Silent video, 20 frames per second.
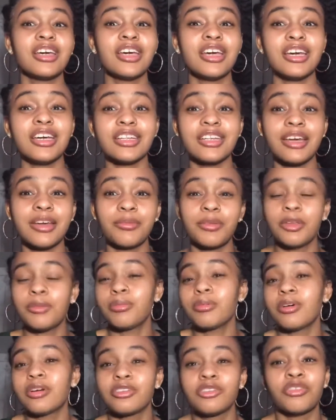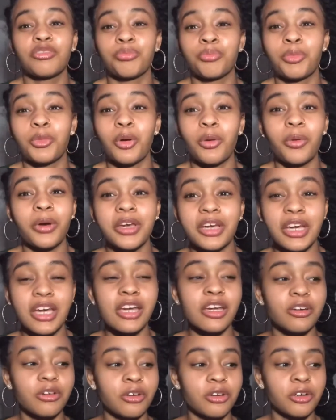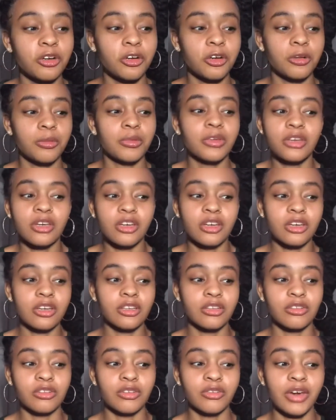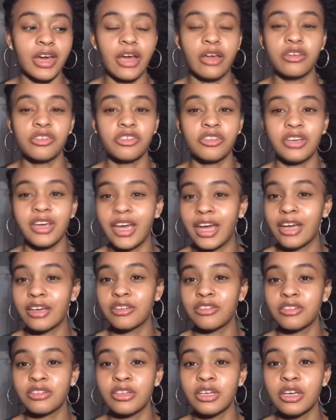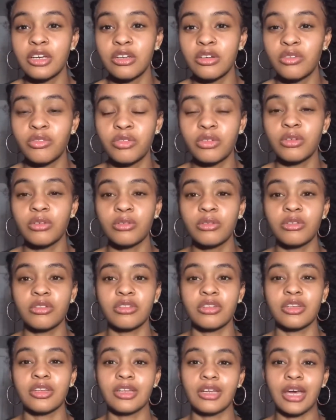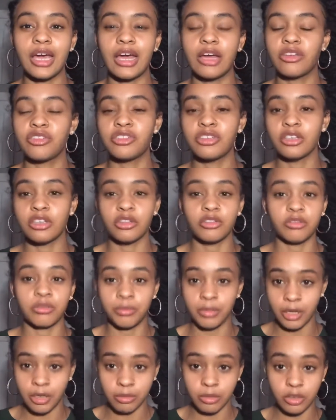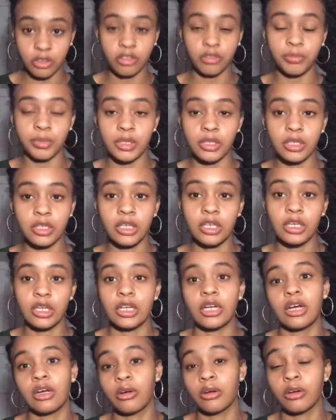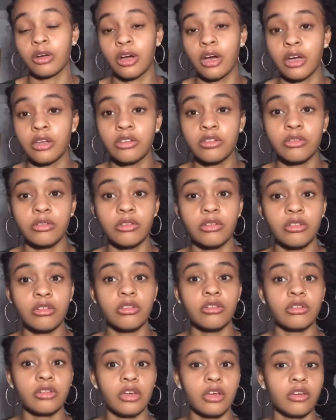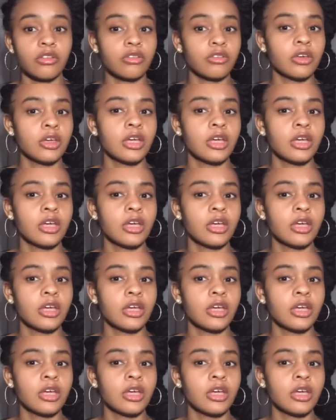and like people are just going in on her because of how she acts in interviews and how she is with public speaking and at her concerts and stuff.